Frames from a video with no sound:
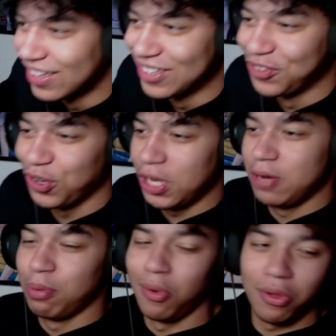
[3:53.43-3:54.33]

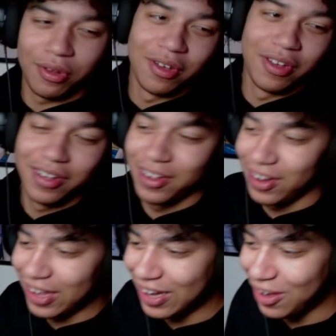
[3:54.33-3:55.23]
Green Bull.
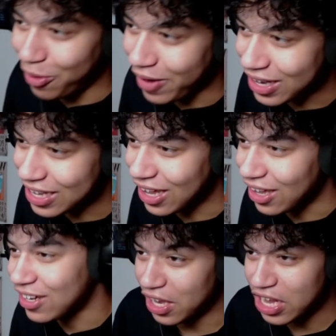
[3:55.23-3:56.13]
Oh my
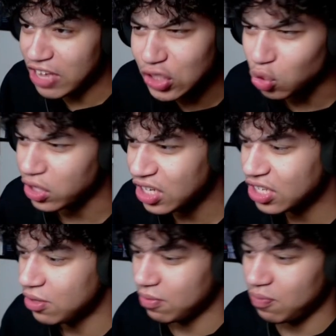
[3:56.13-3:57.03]
god. A Navy soldier, he's
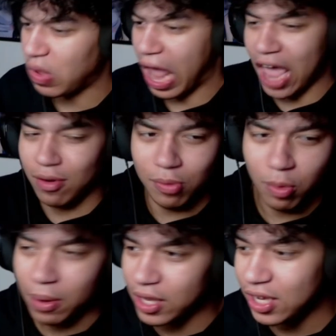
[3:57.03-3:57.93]
an Admiral,
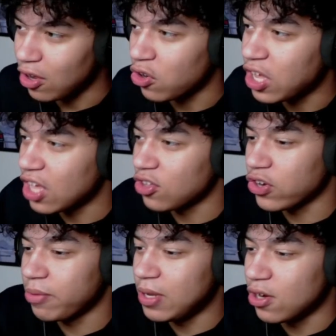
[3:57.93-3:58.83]
buddy. Oh yeah, they're
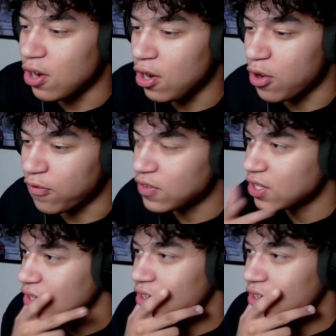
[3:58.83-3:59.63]
gonna be nerfed.